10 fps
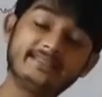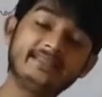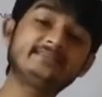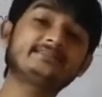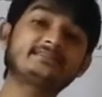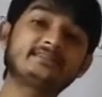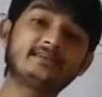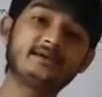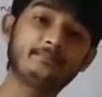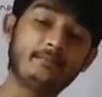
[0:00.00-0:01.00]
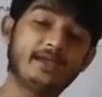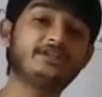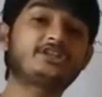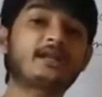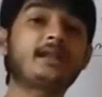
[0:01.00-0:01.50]
this
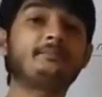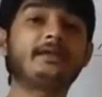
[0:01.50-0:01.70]
additional